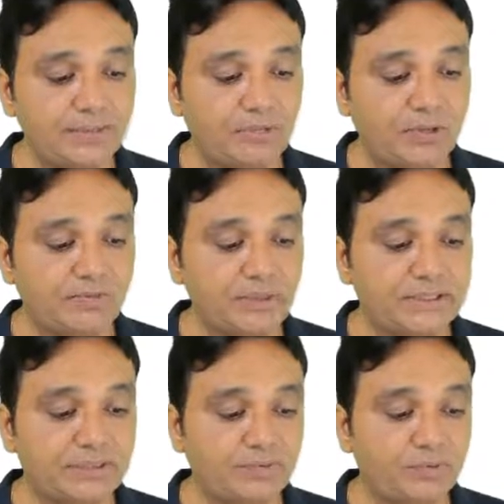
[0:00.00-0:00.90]

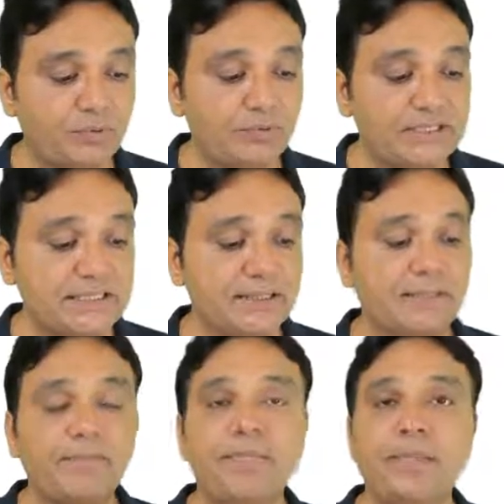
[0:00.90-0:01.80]
147, what we study?
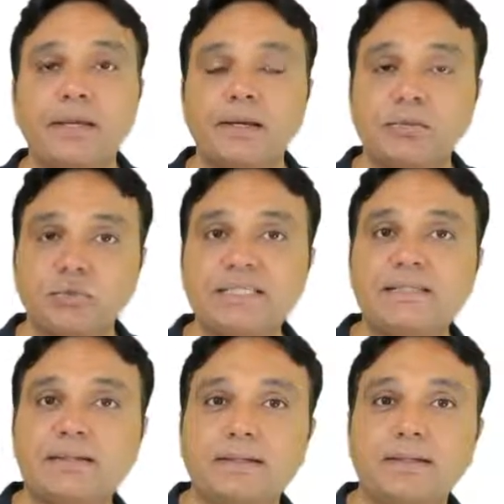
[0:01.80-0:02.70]
We
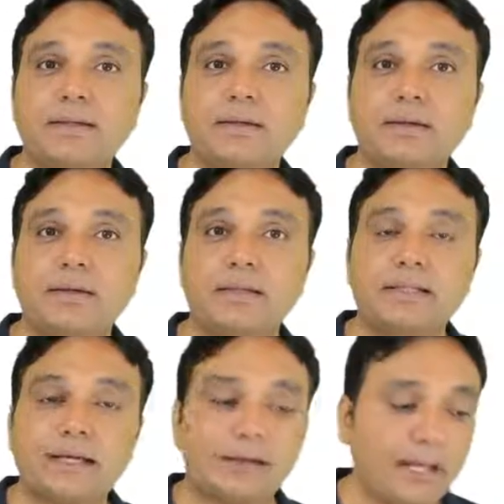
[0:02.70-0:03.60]
study
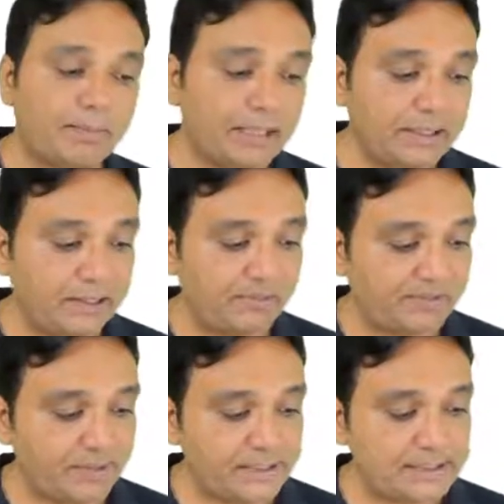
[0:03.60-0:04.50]
they are liable in
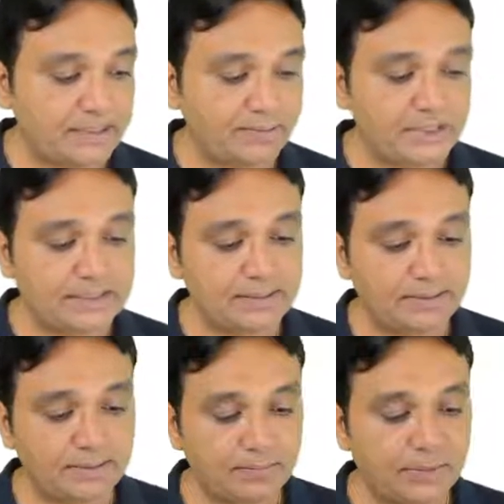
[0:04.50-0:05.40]
different sums,
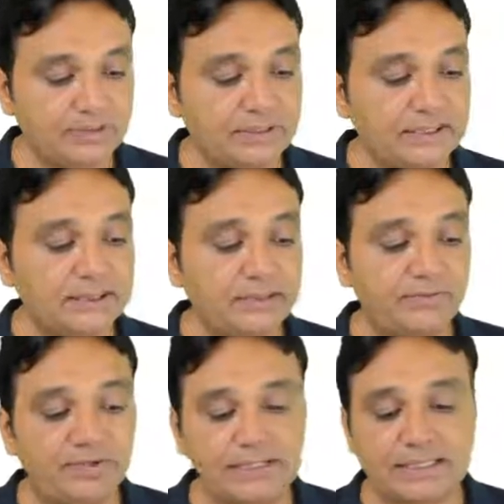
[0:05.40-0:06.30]
because this is
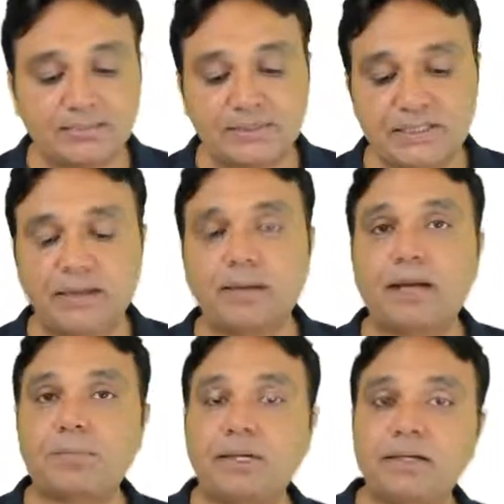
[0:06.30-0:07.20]
different sums. They are
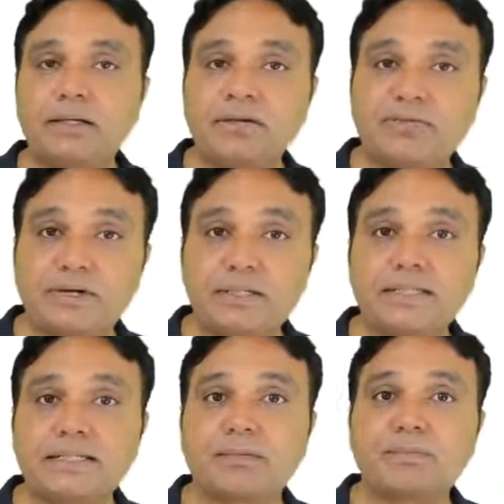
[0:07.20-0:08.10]
liable in different
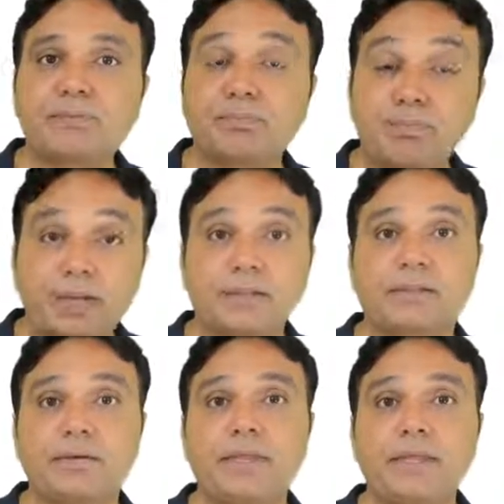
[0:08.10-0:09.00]
sums, but
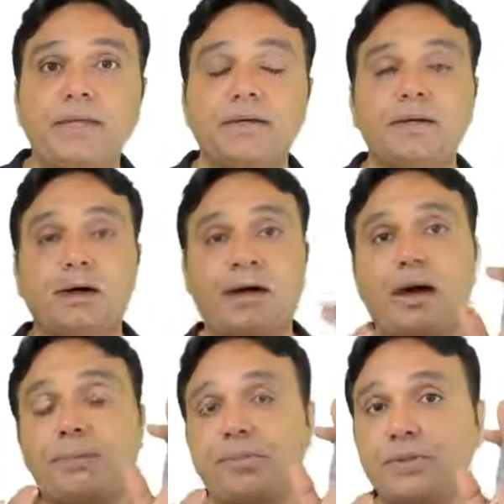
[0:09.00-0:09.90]

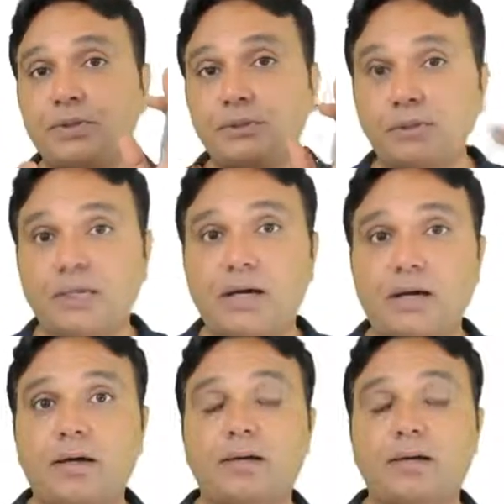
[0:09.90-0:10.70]
up to the